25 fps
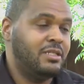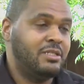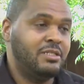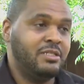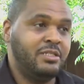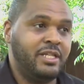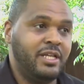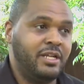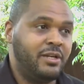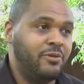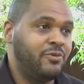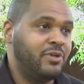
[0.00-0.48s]

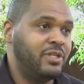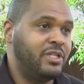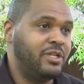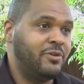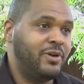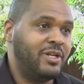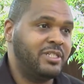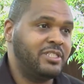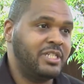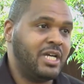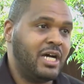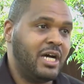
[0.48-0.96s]
Did a really
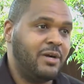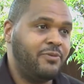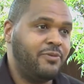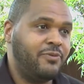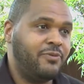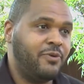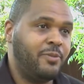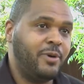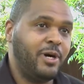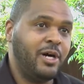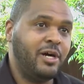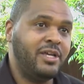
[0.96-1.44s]
great job with
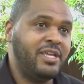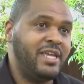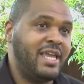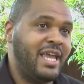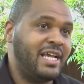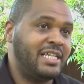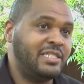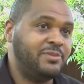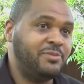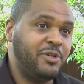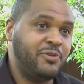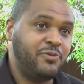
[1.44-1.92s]
football. He
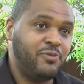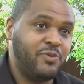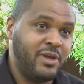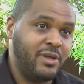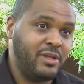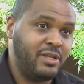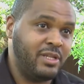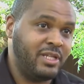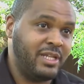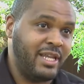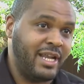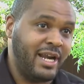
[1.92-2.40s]
asked me
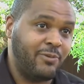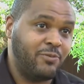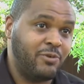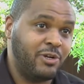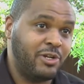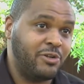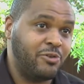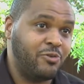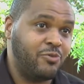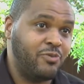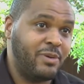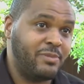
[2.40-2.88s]
did I want
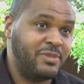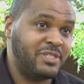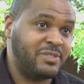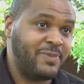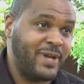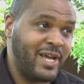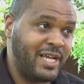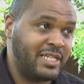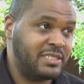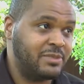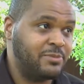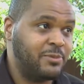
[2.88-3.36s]
to do women's
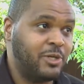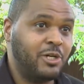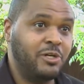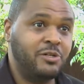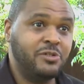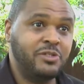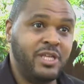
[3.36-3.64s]
basketball?